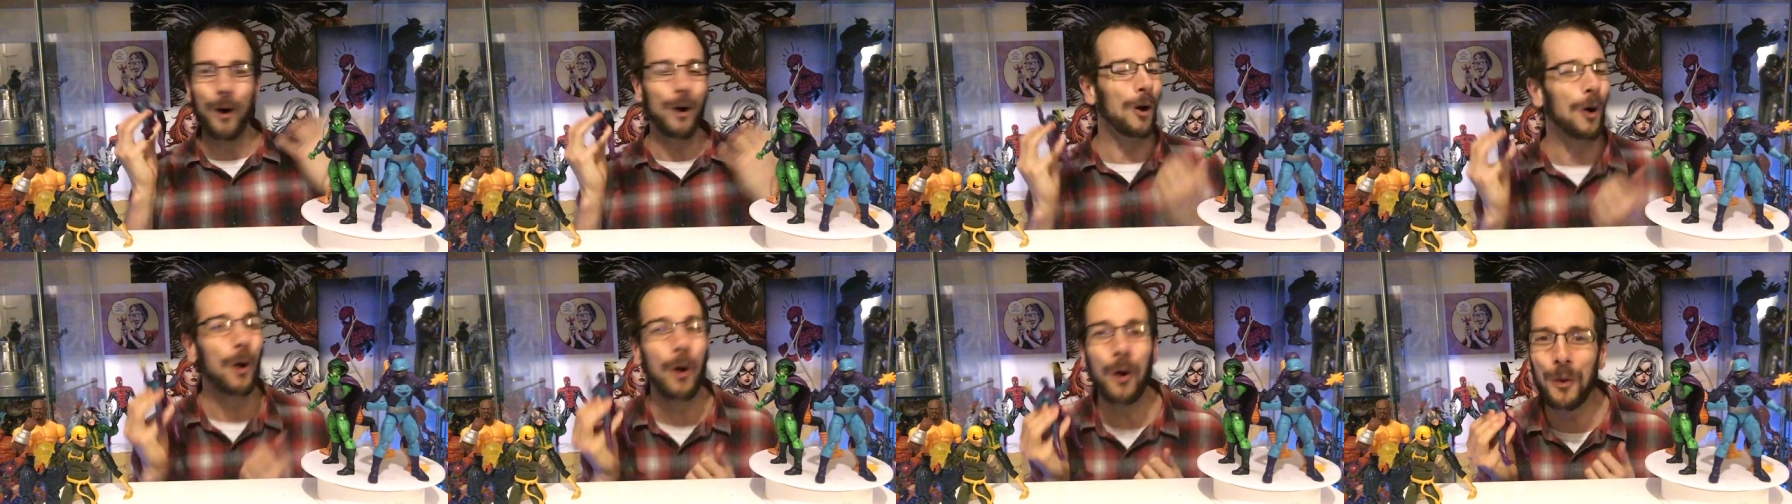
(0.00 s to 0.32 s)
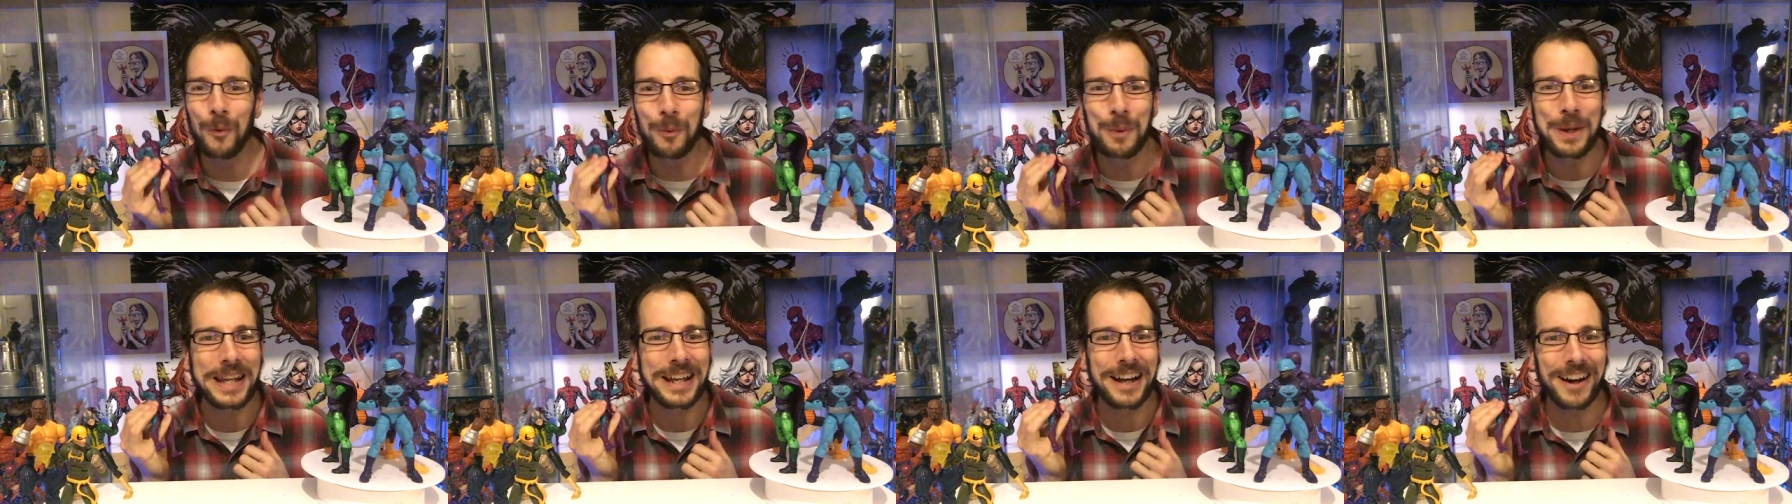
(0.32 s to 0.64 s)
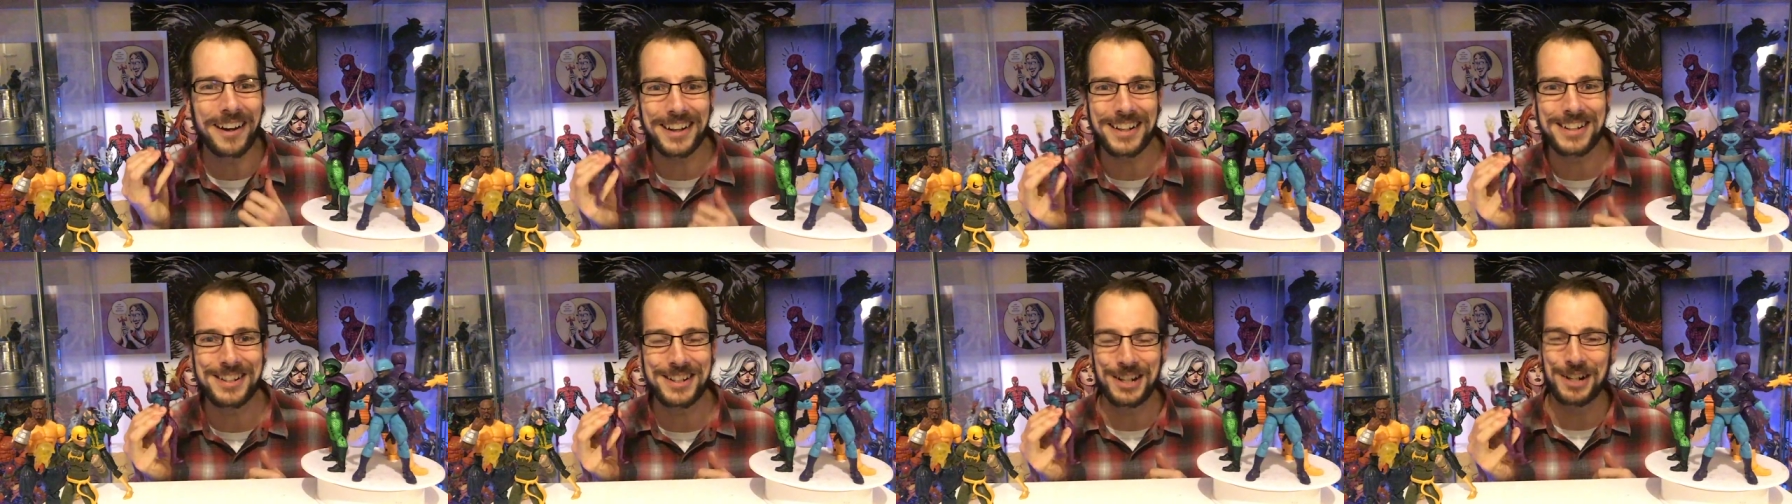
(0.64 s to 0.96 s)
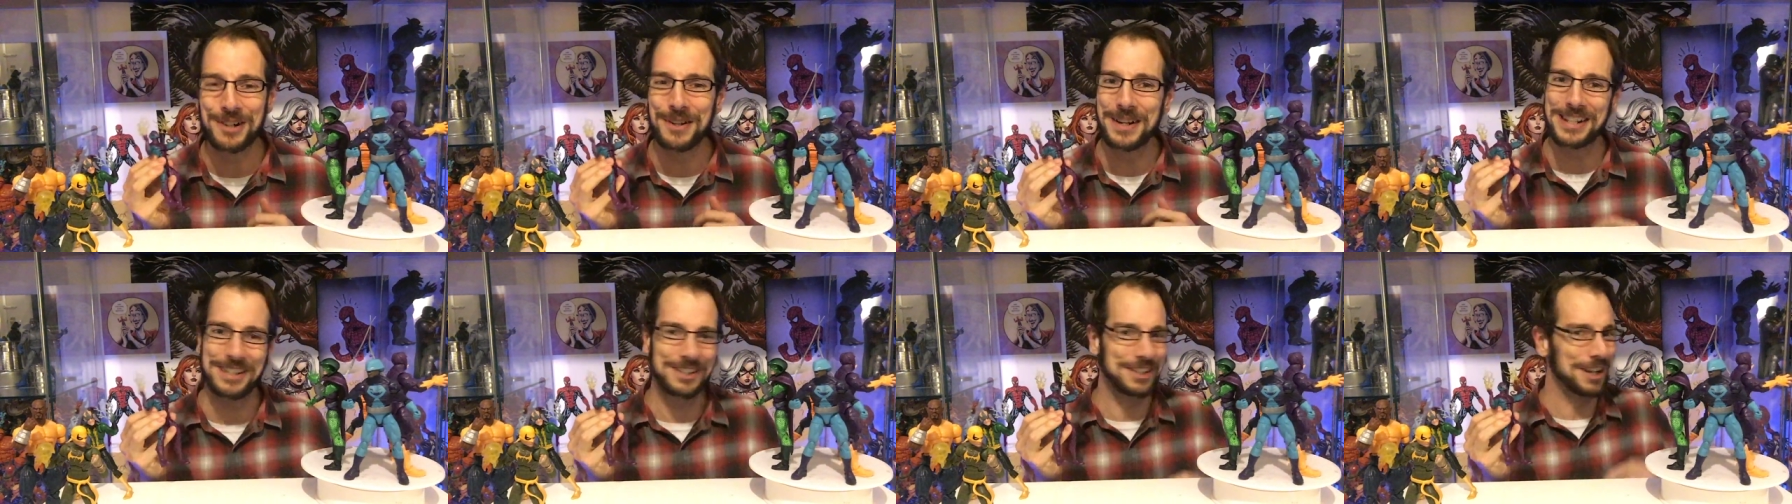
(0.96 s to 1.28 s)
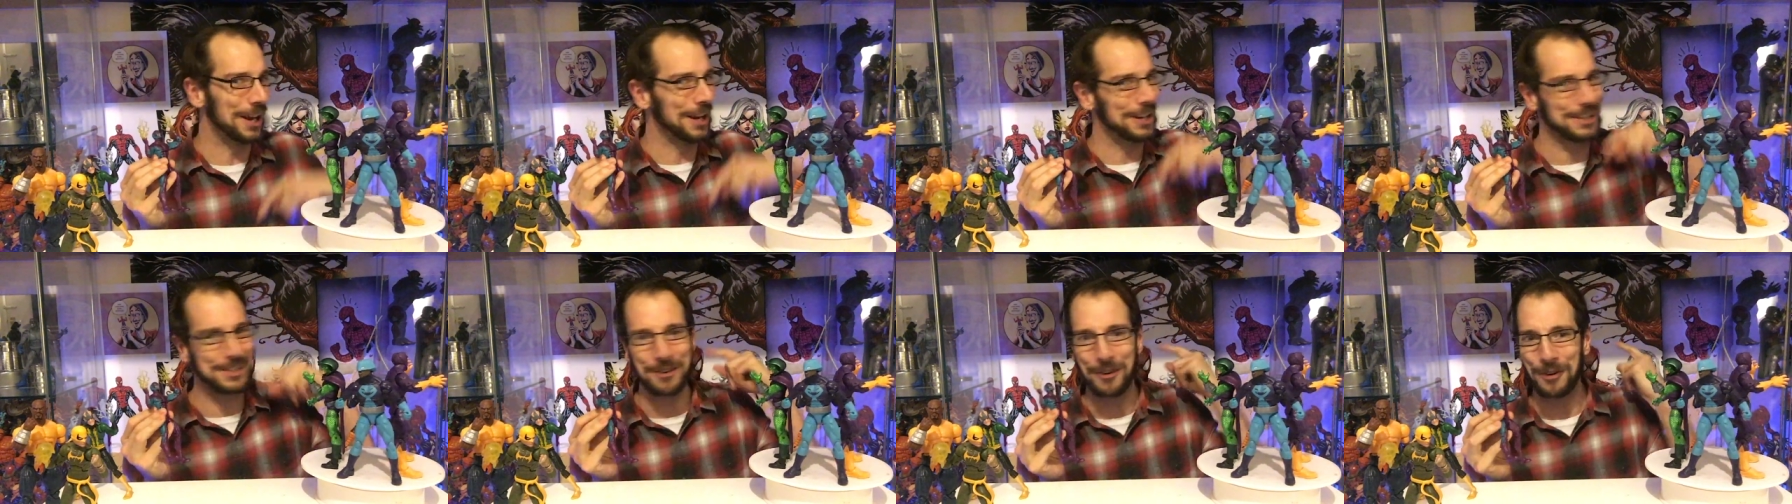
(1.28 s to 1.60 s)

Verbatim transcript: all we gotta do is just